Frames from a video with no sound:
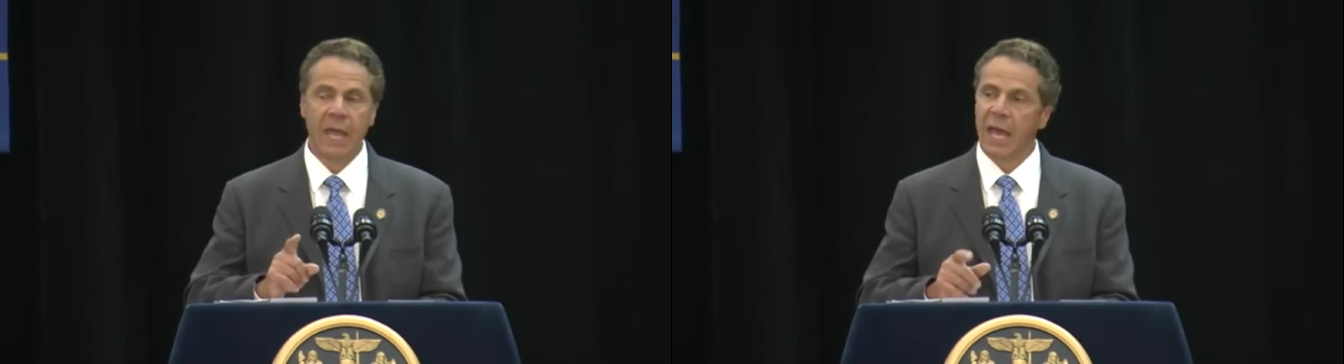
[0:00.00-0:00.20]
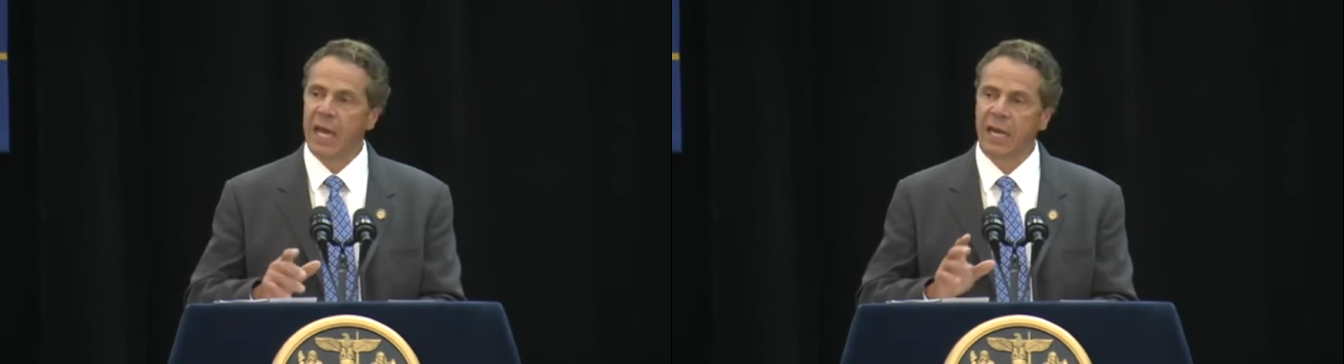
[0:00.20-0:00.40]

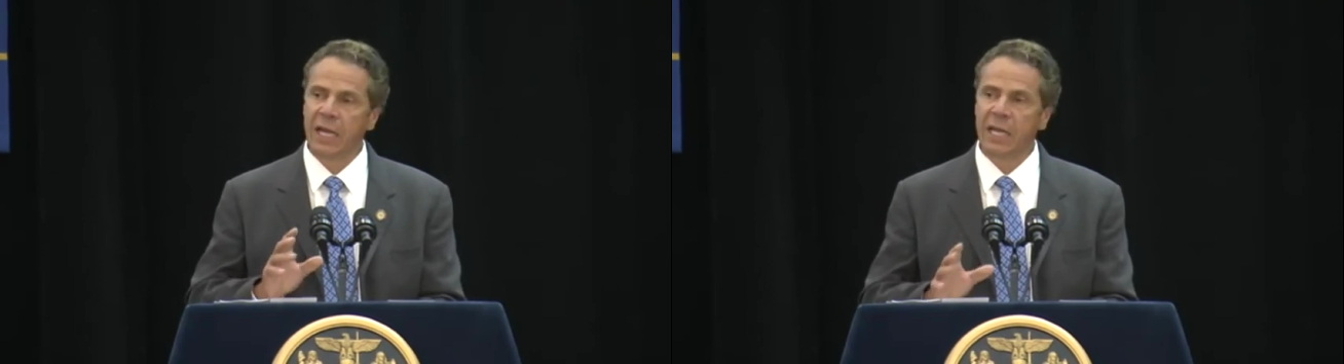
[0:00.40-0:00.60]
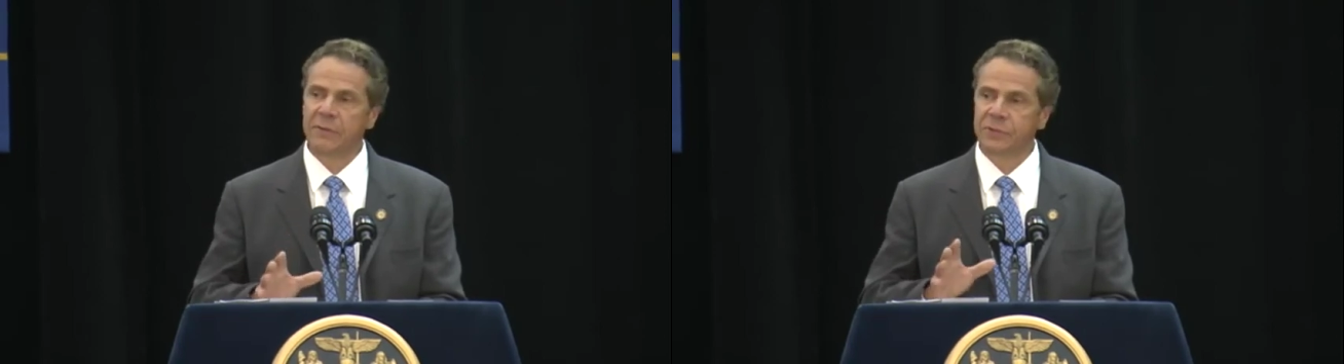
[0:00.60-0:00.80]
And
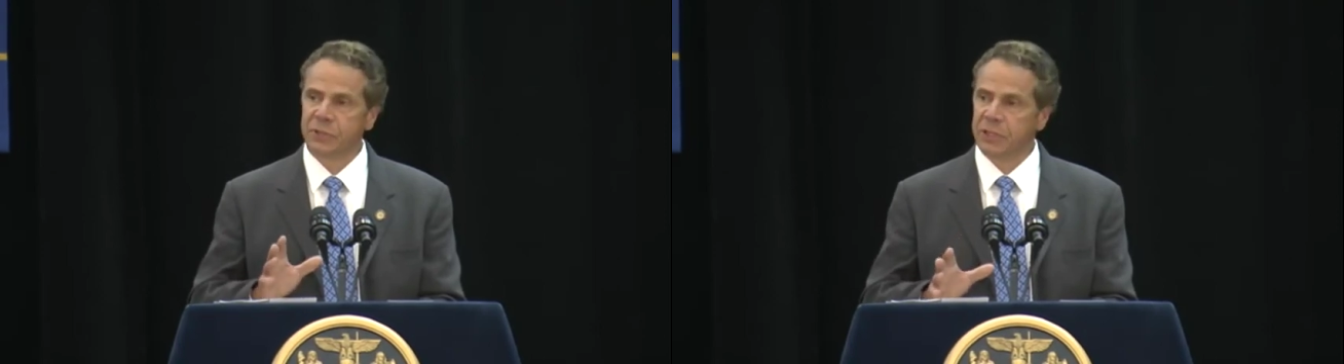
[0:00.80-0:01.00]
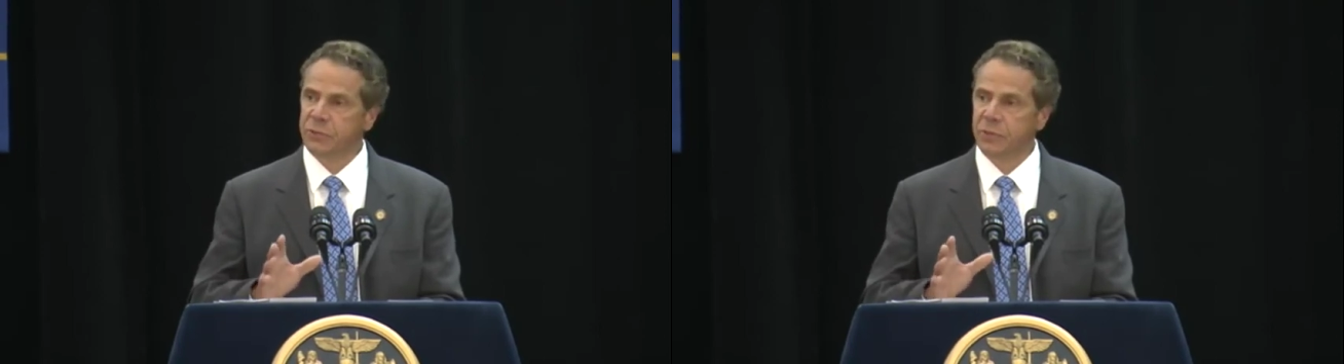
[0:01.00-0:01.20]
I have
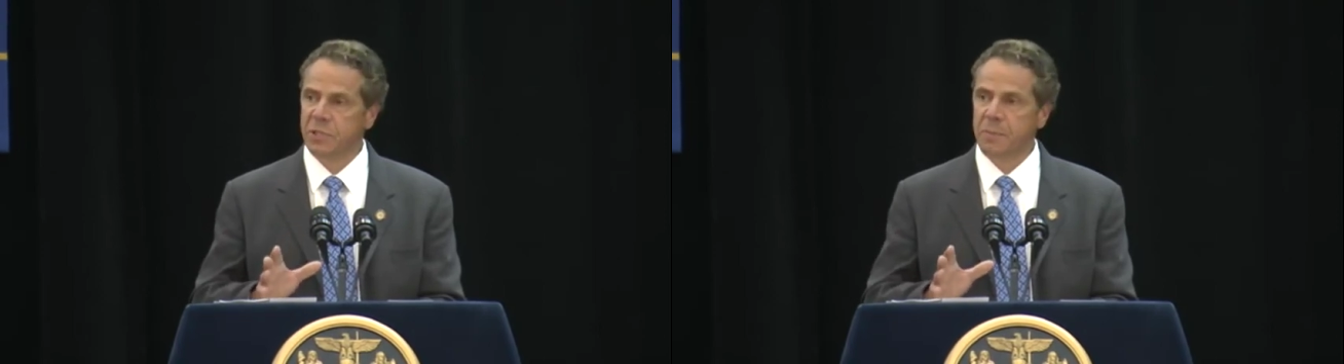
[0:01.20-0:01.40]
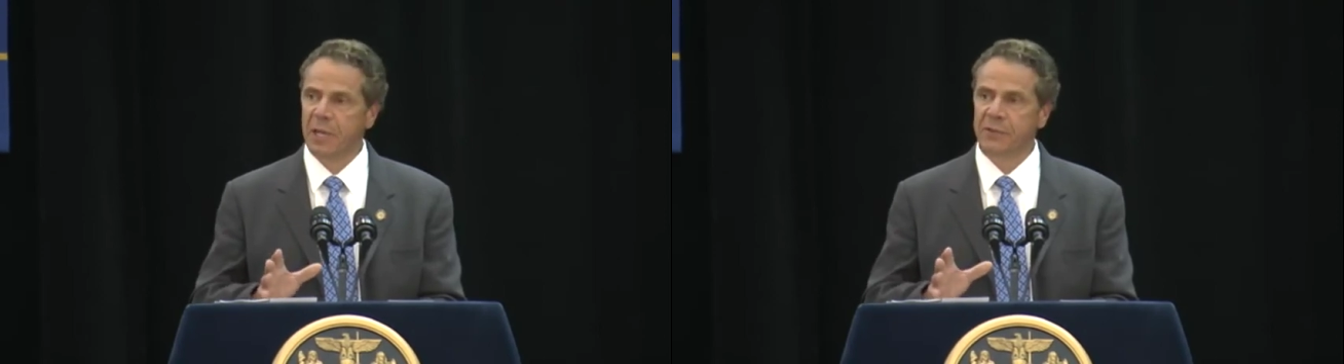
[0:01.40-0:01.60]
such
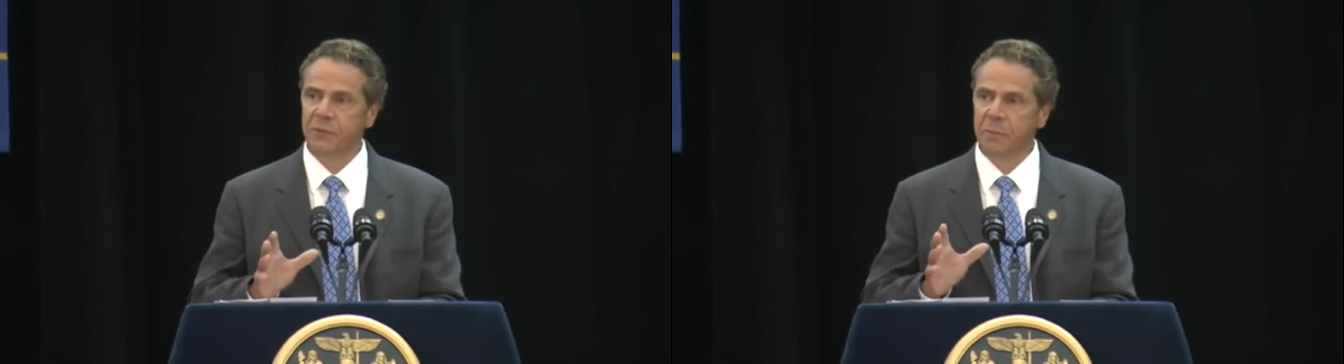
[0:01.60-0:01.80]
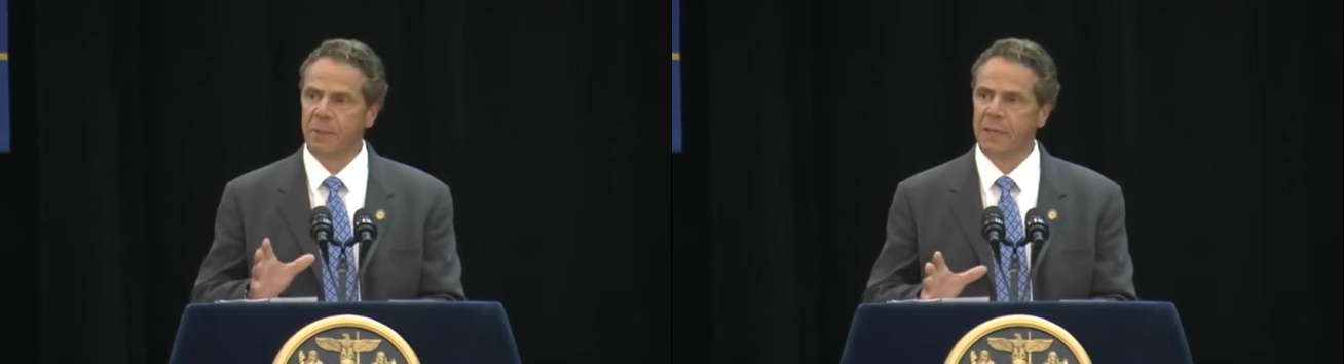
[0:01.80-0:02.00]
respect
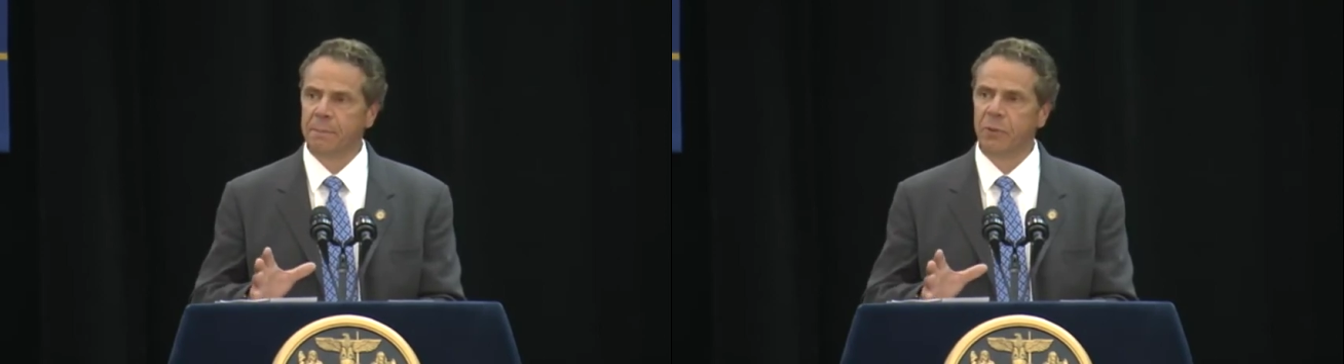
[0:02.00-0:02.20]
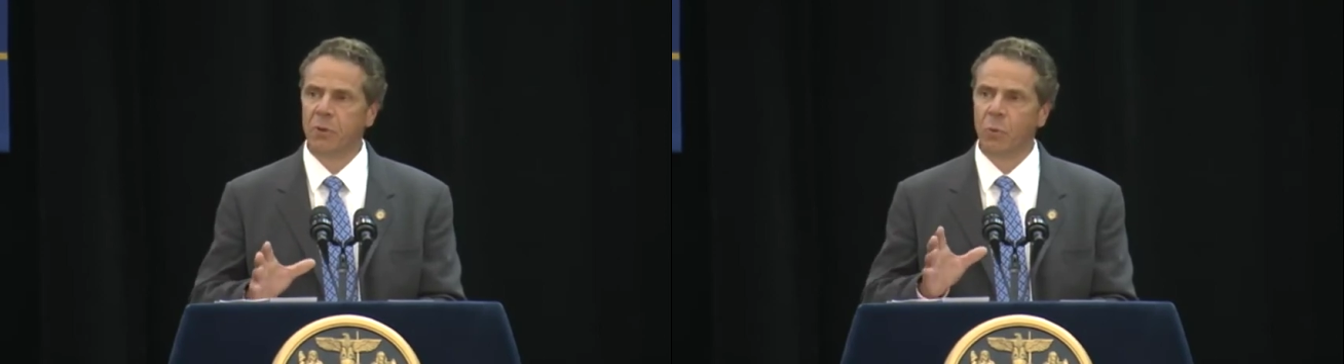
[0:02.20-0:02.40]
for
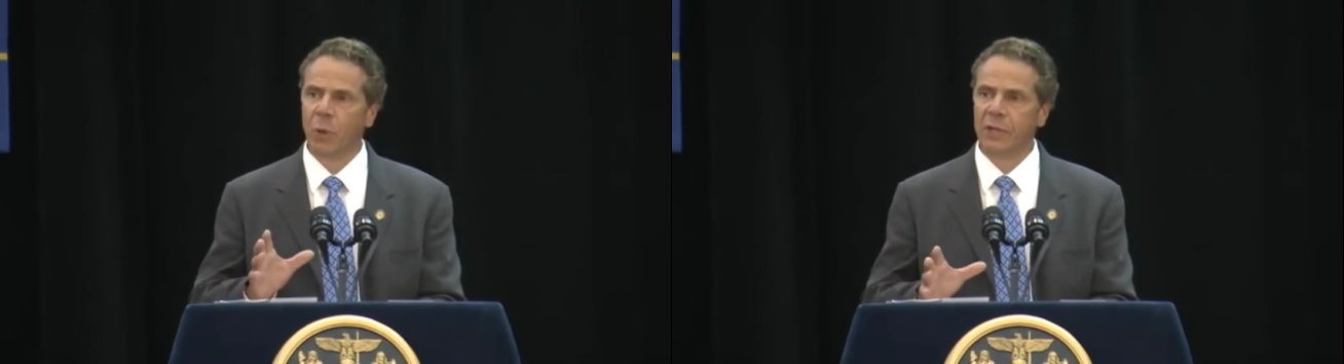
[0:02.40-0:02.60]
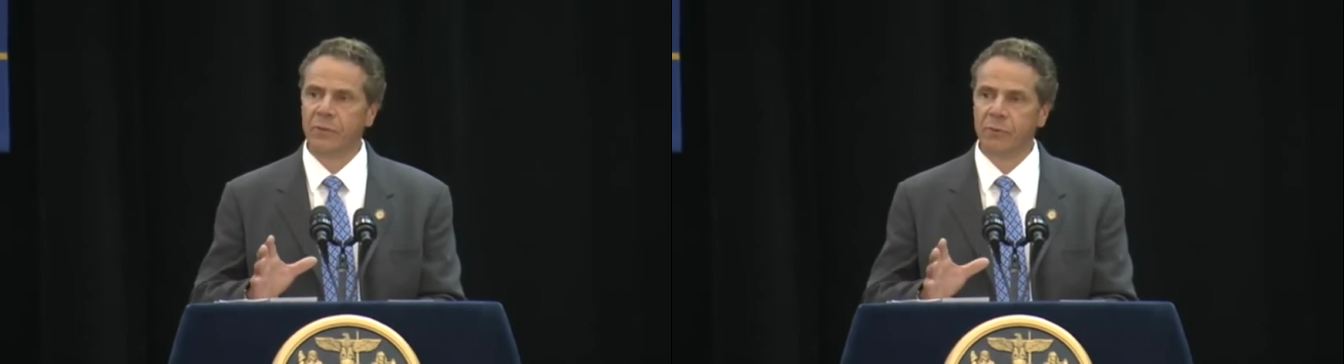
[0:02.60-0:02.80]
people who
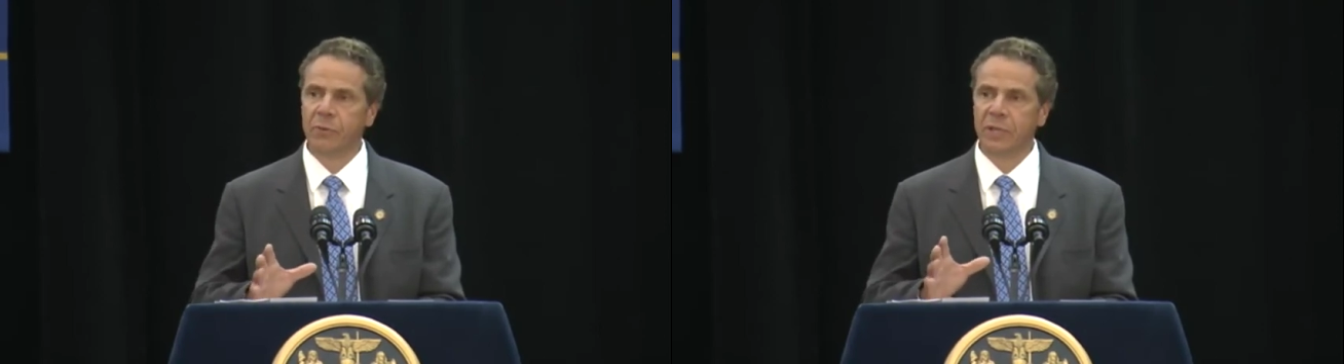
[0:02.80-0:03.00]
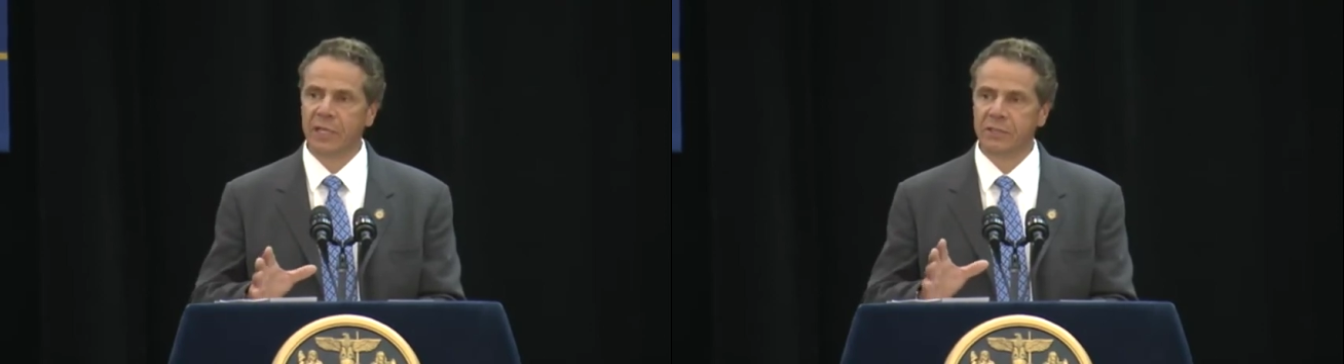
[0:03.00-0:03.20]
went
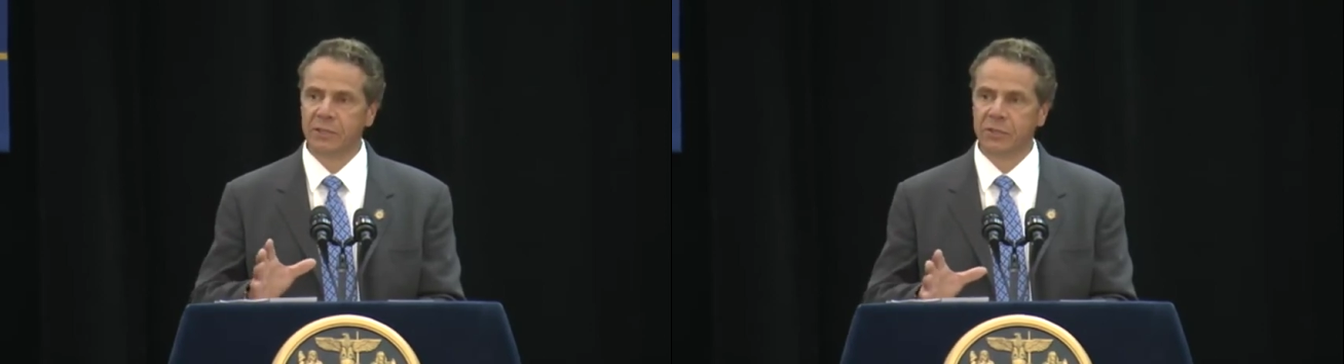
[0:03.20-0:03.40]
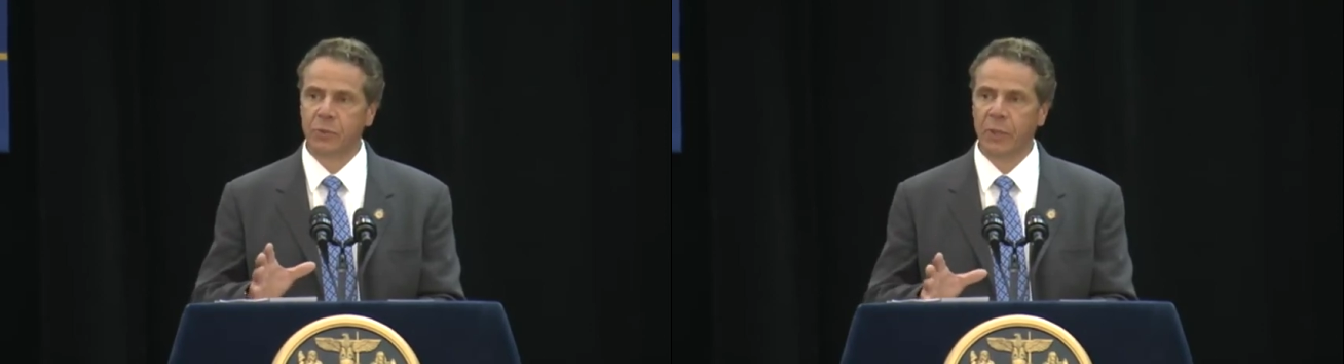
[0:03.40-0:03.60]
through that
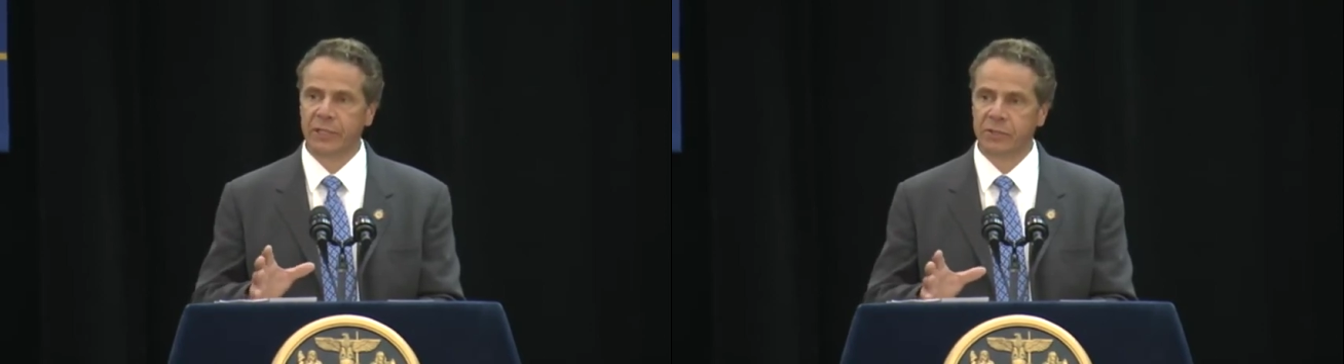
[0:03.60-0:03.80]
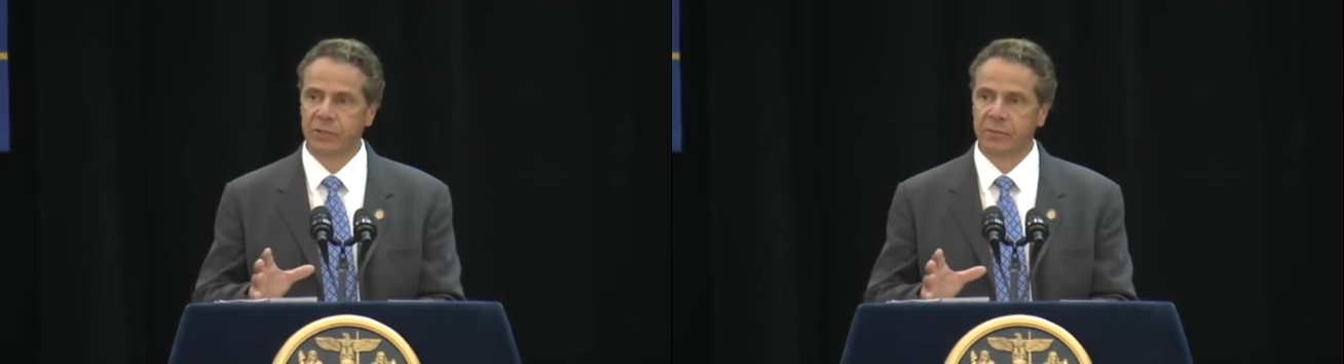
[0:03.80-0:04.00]
situation